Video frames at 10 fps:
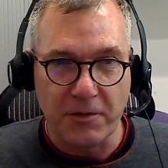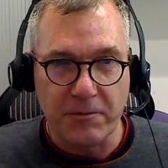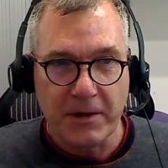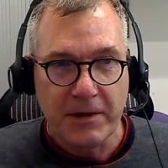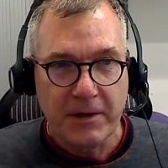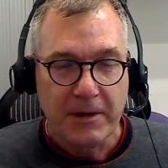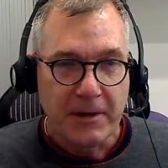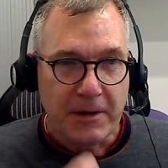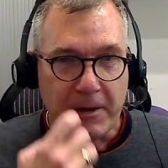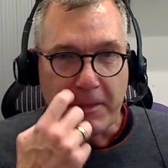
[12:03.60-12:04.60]
home.
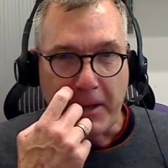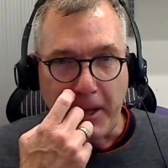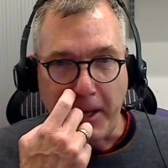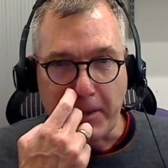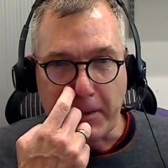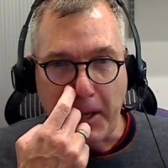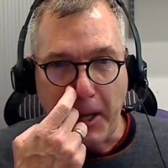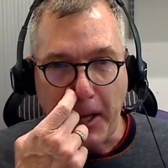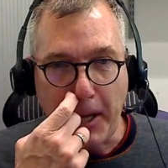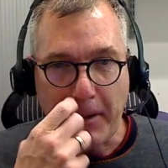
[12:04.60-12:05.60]
And
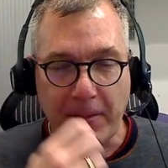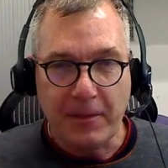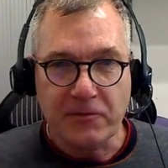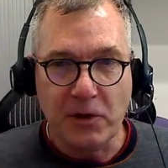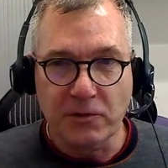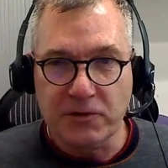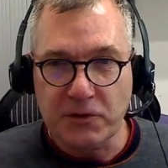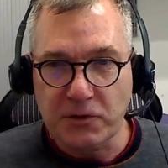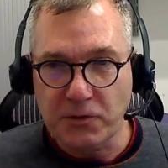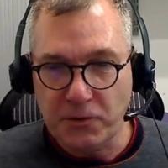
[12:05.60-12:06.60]
told
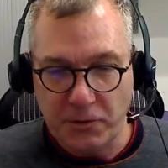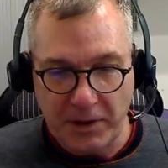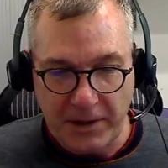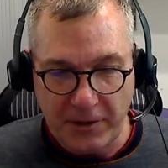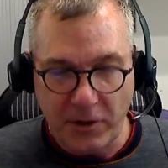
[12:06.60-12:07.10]
to